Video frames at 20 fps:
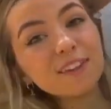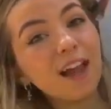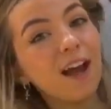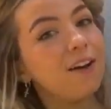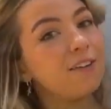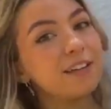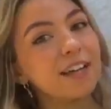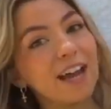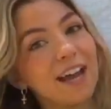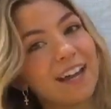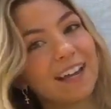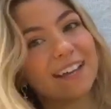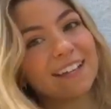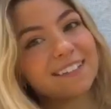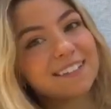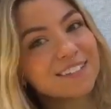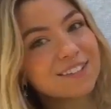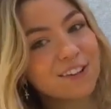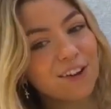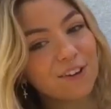Okay,
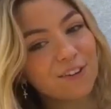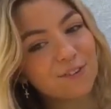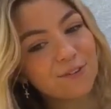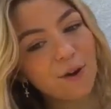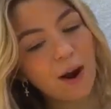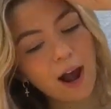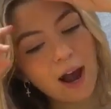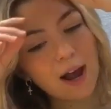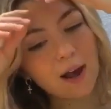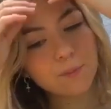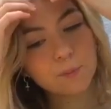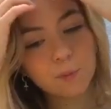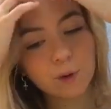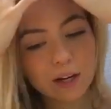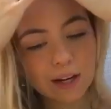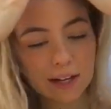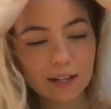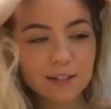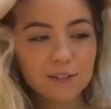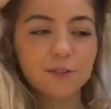so we're
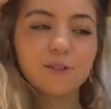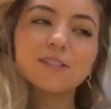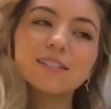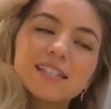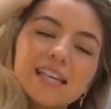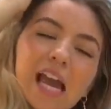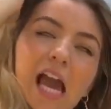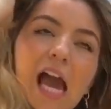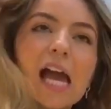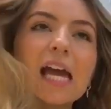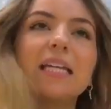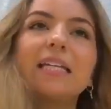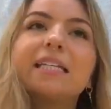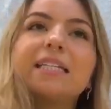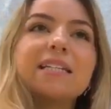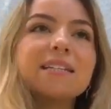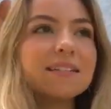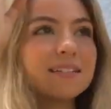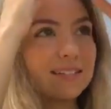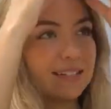getting towards the
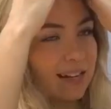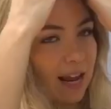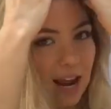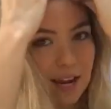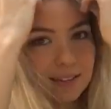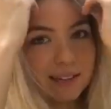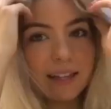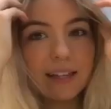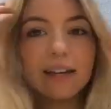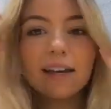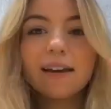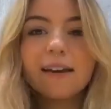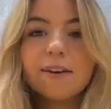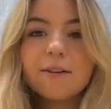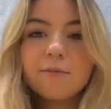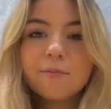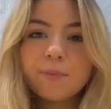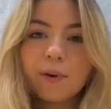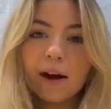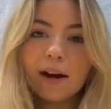end, sadly,
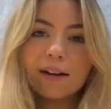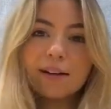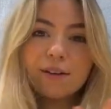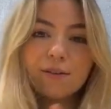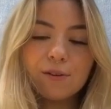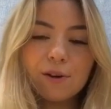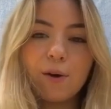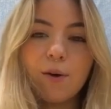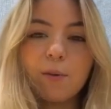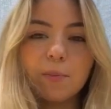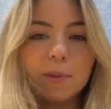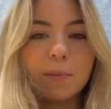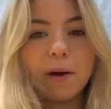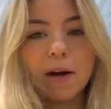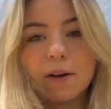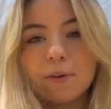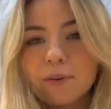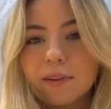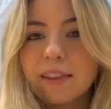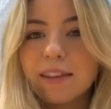but you know I'll be
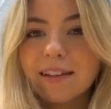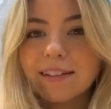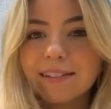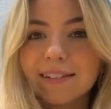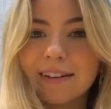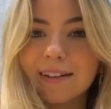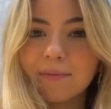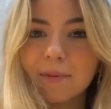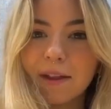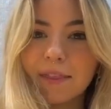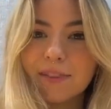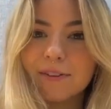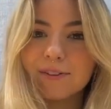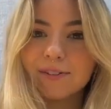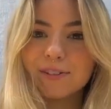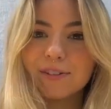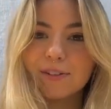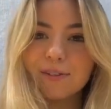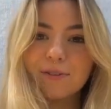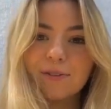back with these in a month or
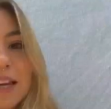2.